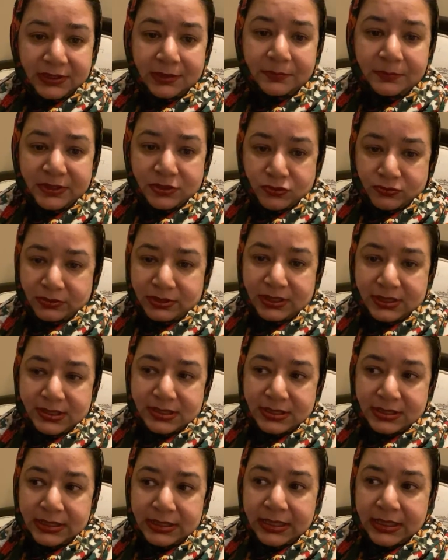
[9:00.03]

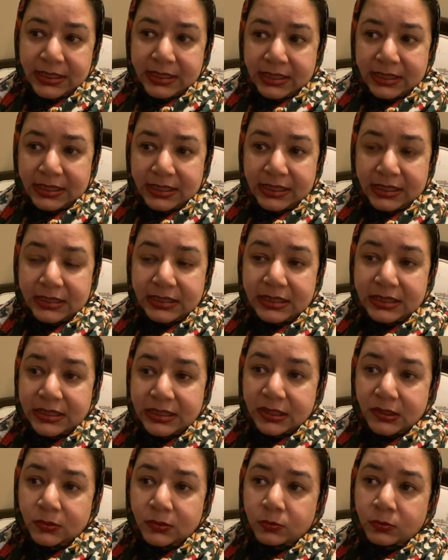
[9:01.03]
betrayed, and
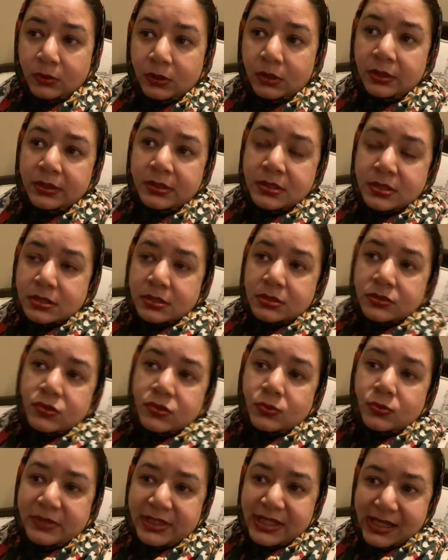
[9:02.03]
they want
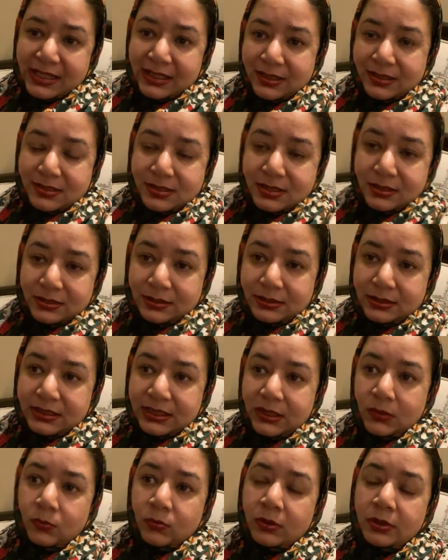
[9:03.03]
to react.
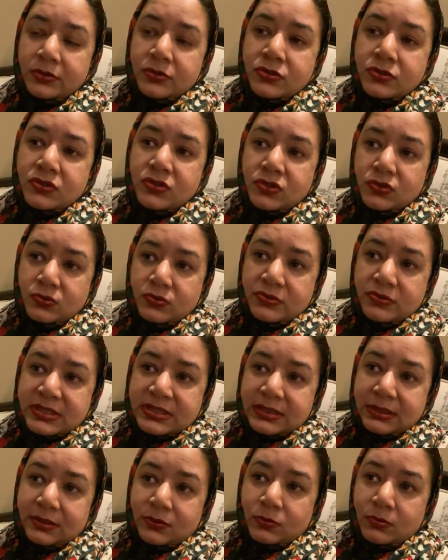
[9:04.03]
They want to use
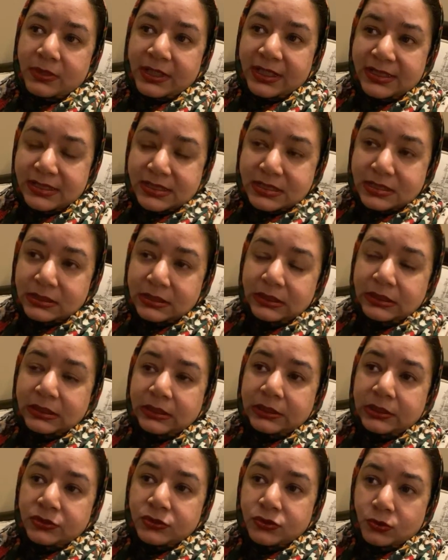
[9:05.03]
their right
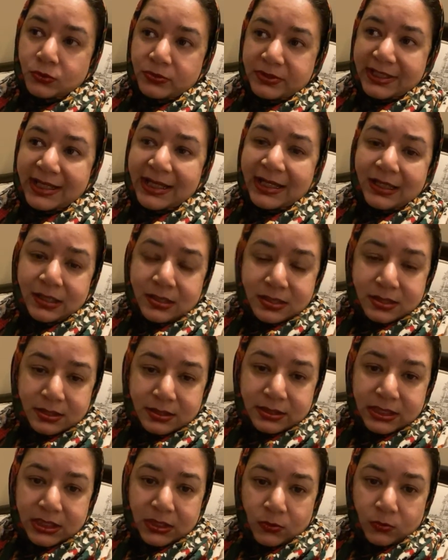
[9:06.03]
to react.
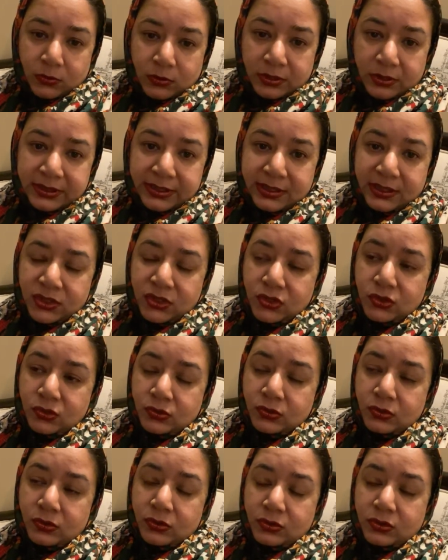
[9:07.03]
They want to
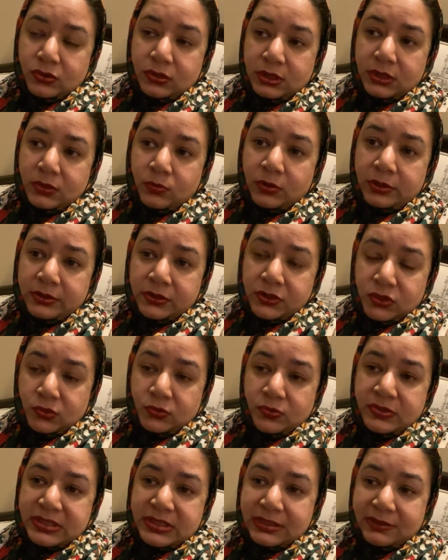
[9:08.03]

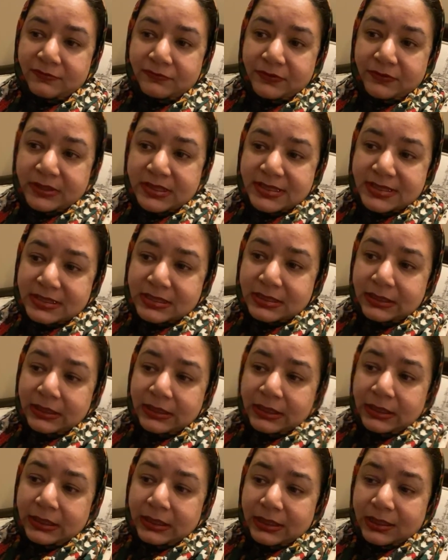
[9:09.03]
use their First
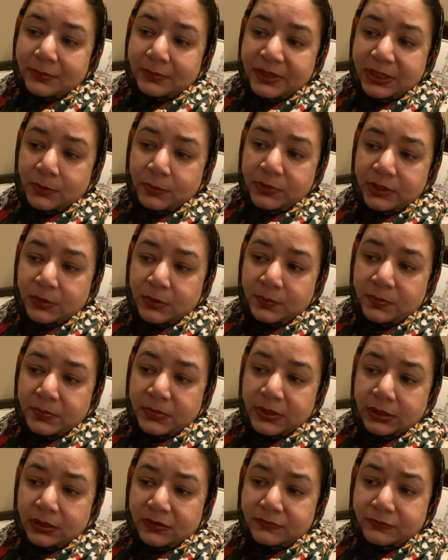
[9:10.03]
Amendment
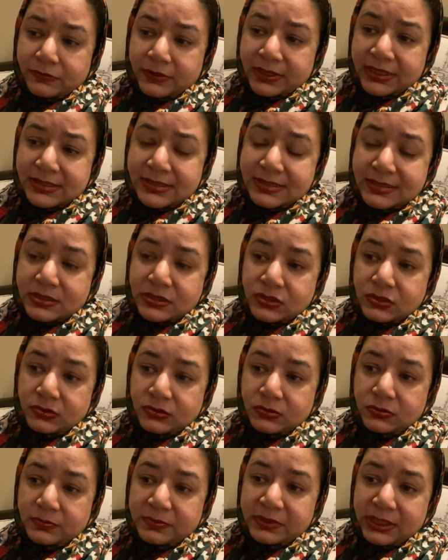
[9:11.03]
Bill of Rights
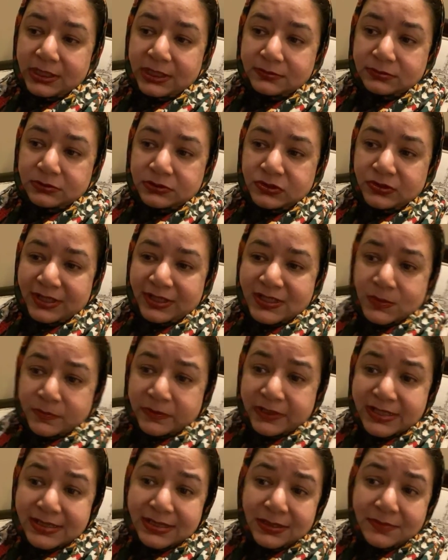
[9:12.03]
to be able to
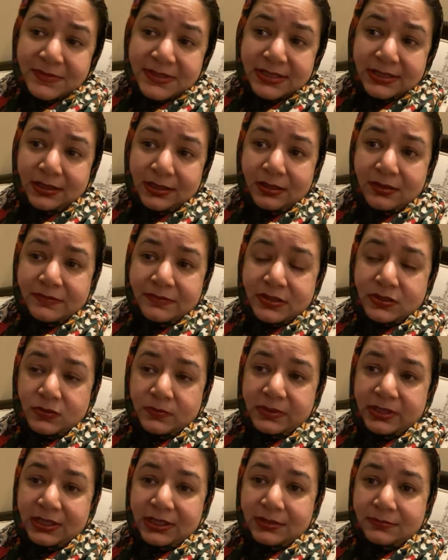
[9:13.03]
express themselves, to
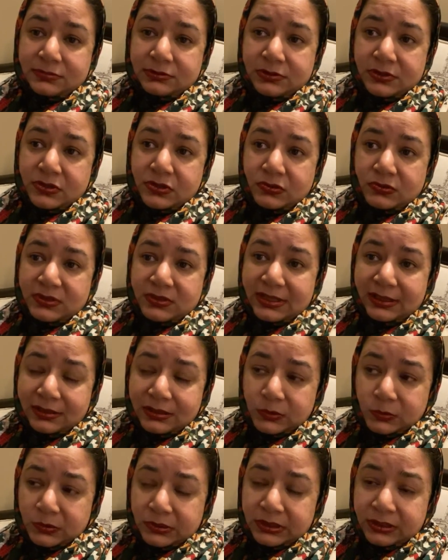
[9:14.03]
be able to tell
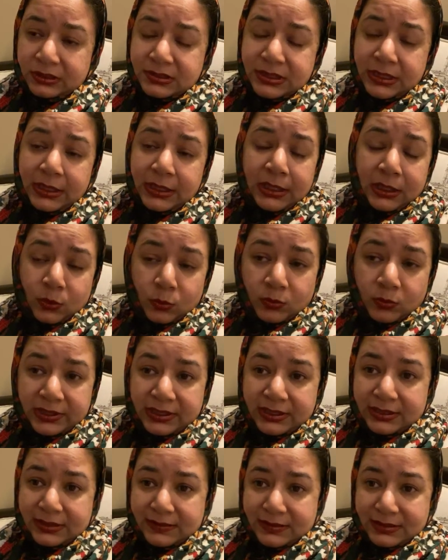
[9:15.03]
the world what
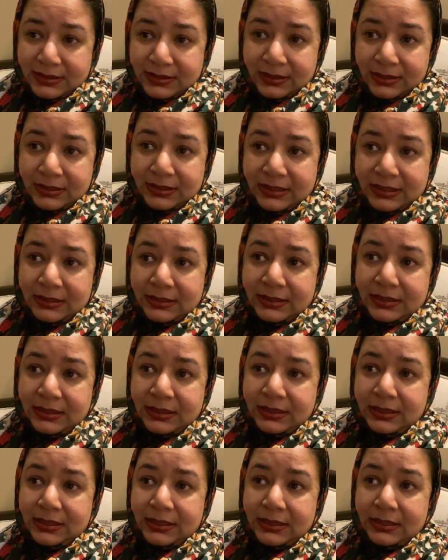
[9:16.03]
they think, that
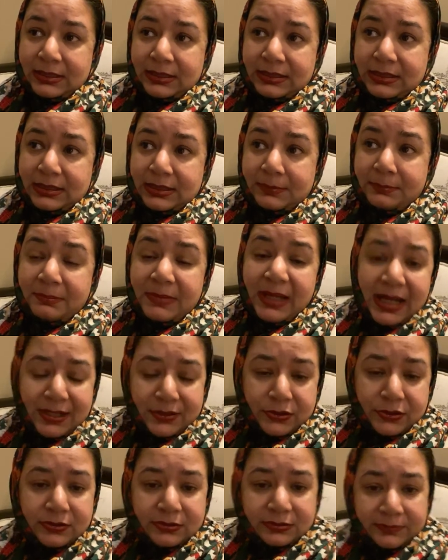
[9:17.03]
they
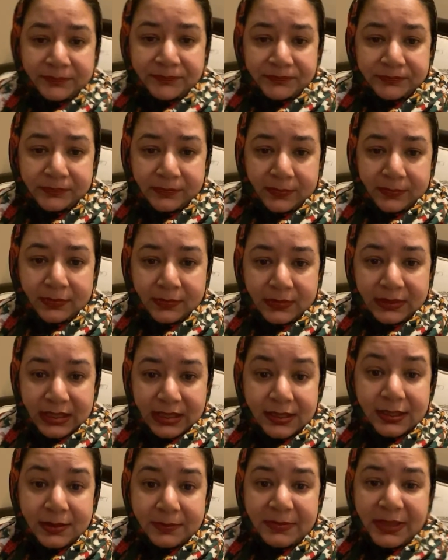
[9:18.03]
matter,
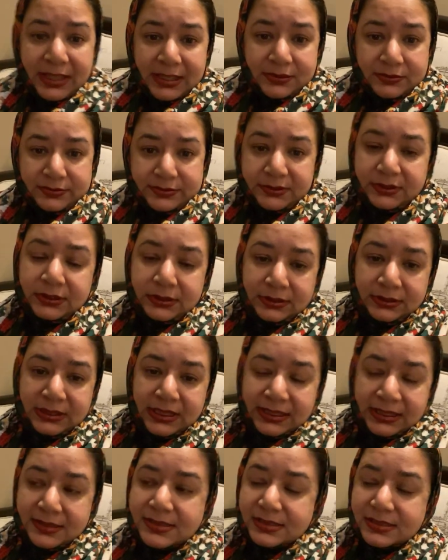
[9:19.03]
that they matter.
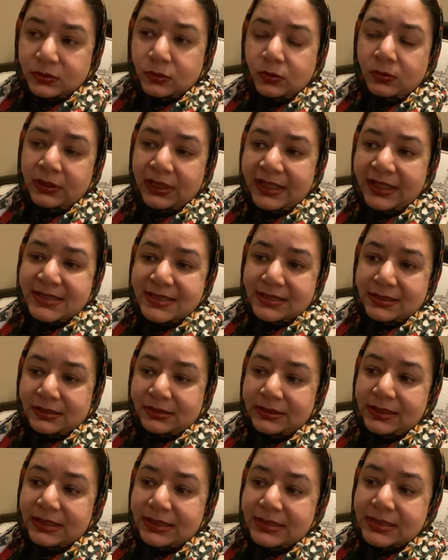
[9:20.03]
That is the whole idea,
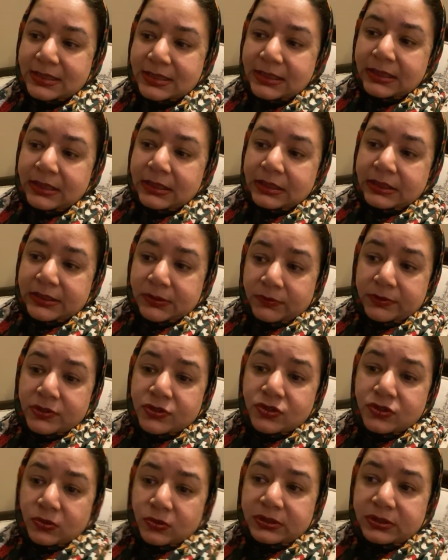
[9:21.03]
that they want to
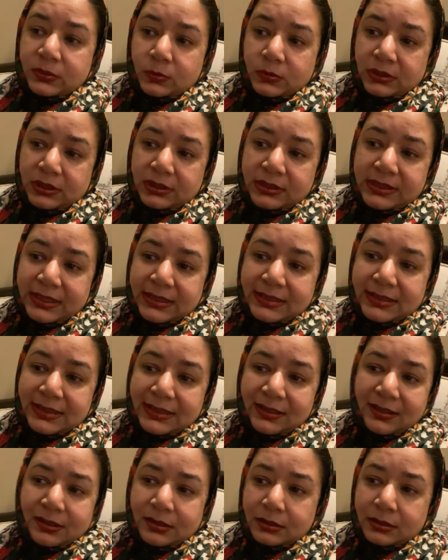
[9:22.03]
show the world that
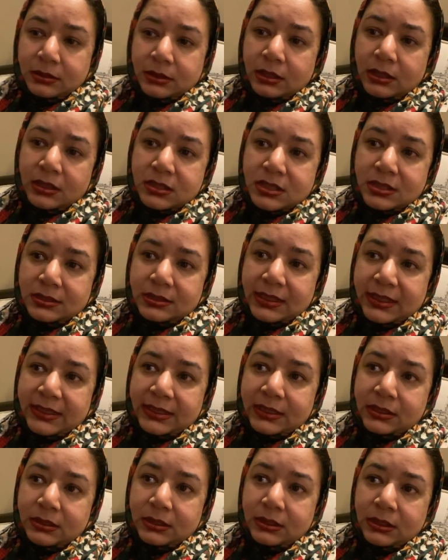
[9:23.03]
they are not like,